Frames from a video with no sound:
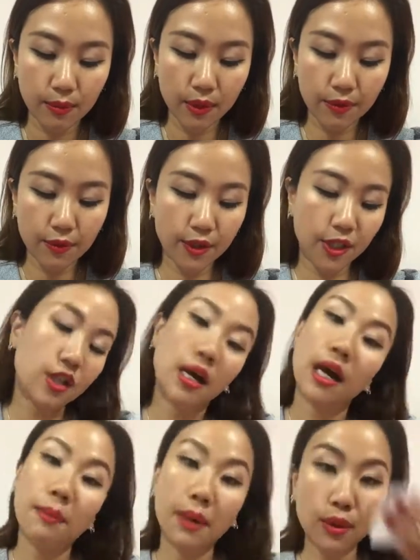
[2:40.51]
1 for each
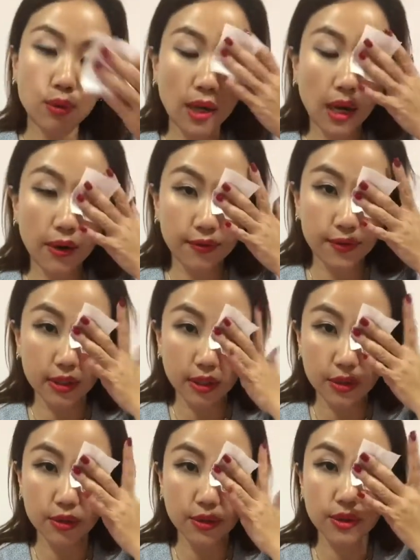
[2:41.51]
eye, but I do half first,
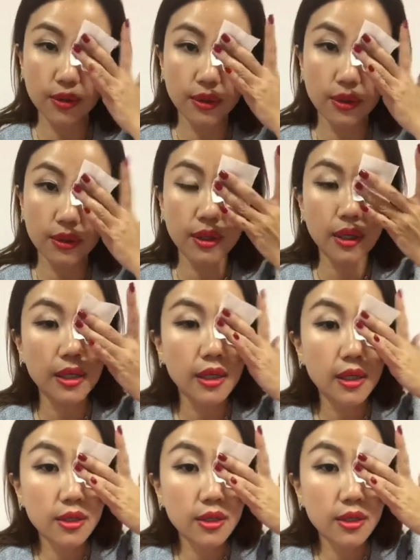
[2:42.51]
I show you. Okay.